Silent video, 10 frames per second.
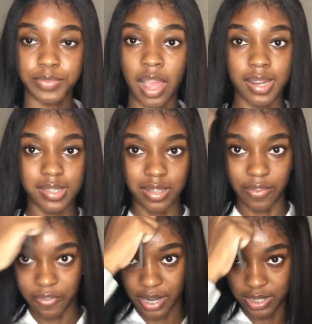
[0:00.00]
This is a
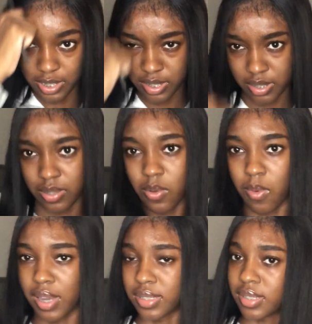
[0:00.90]
fresh
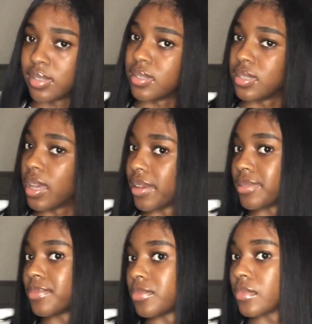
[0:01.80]
wash and set.
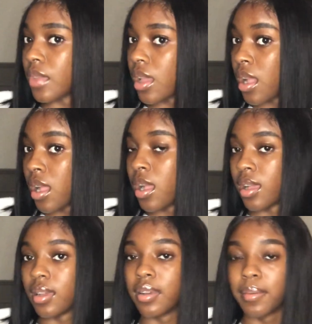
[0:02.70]

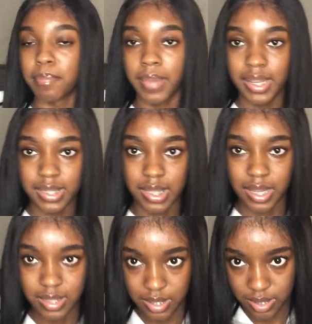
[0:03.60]
Minus the
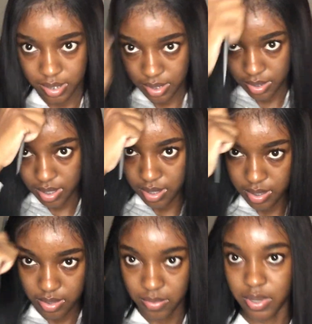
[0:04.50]
edges
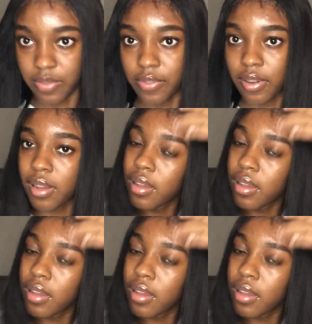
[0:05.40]
with the front.